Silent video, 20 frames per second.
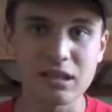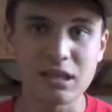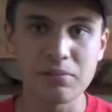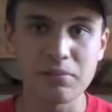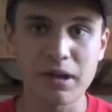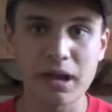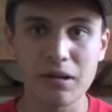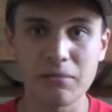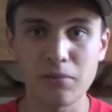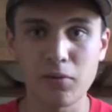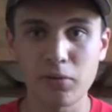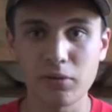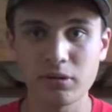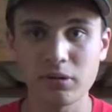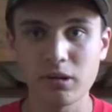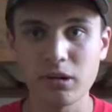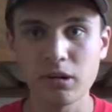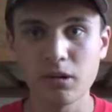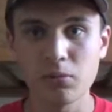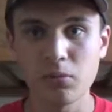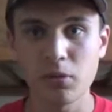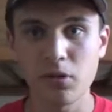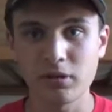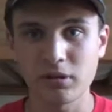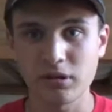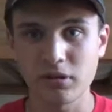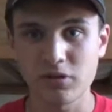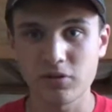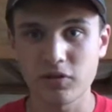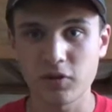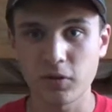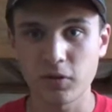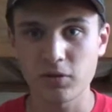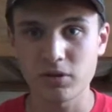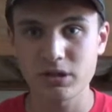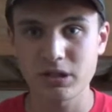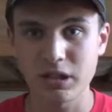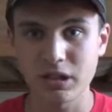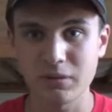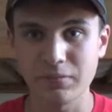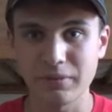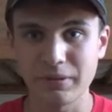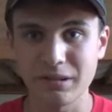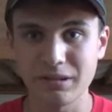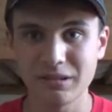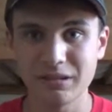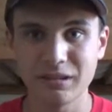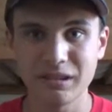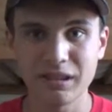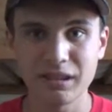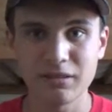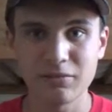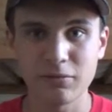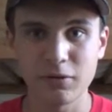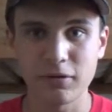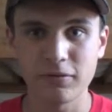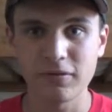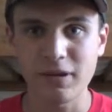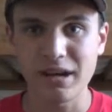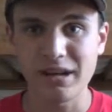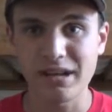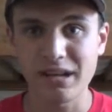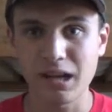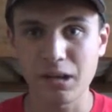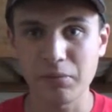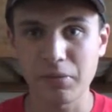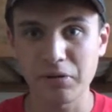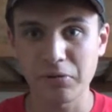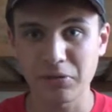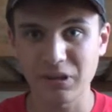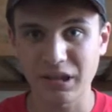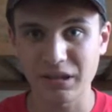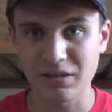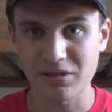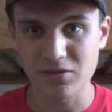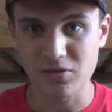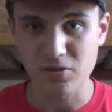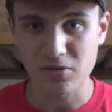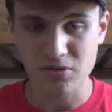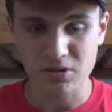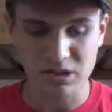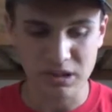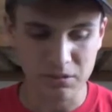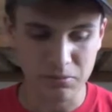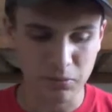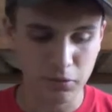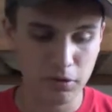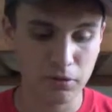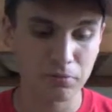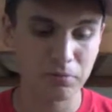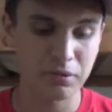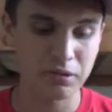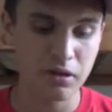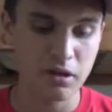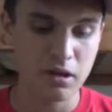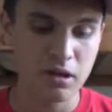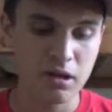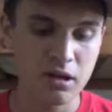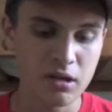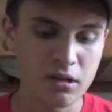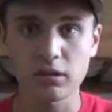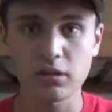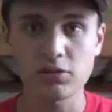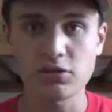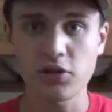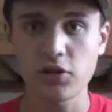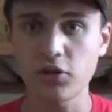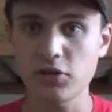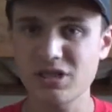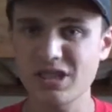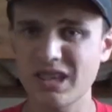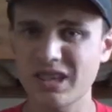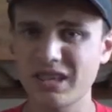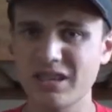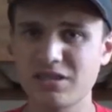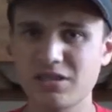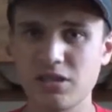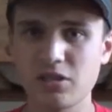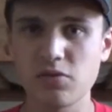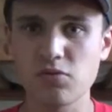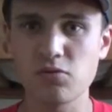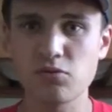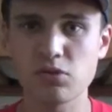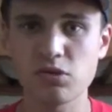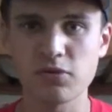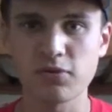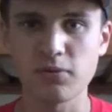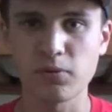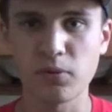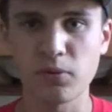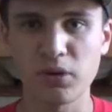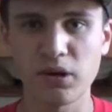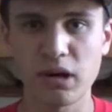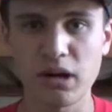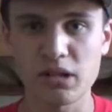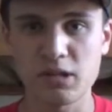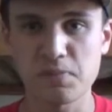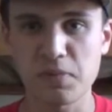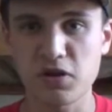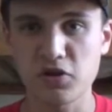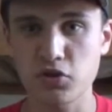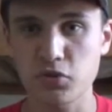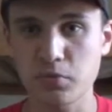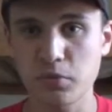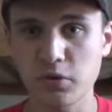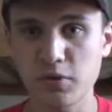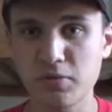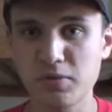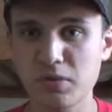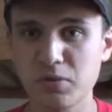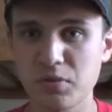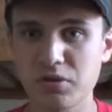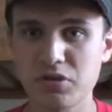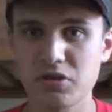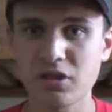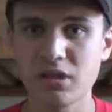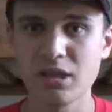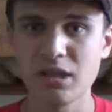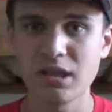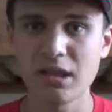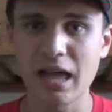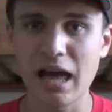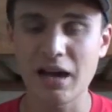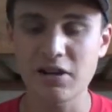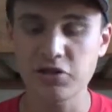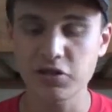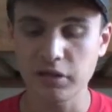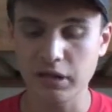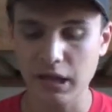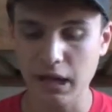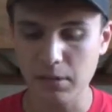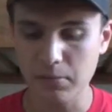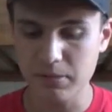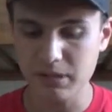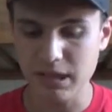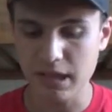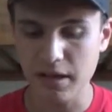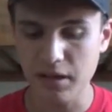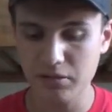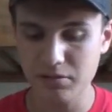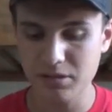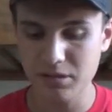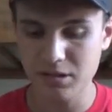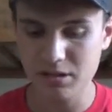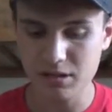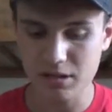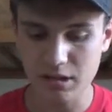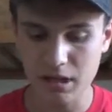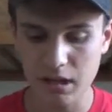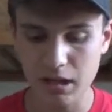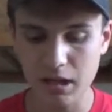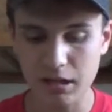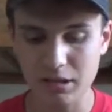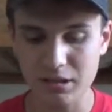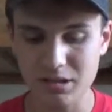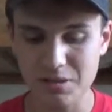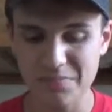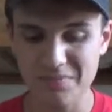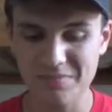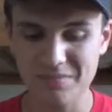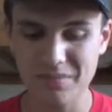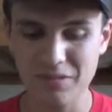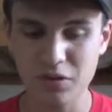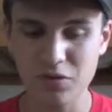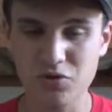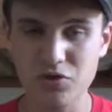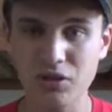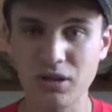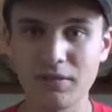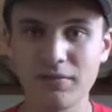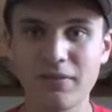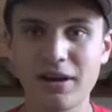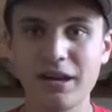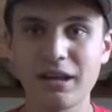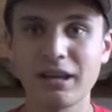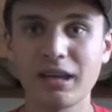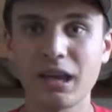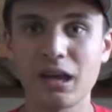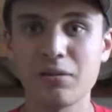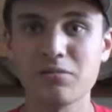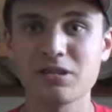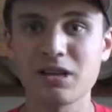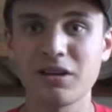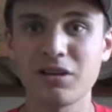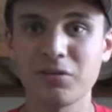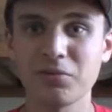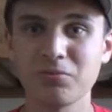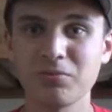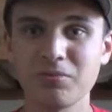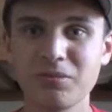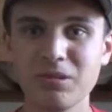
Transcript: D-pad more than the circle stick, but for a fighting game I like the circle stick more. But the circle stick is used for special moves, which actually helps out, because usually in fighting games I don't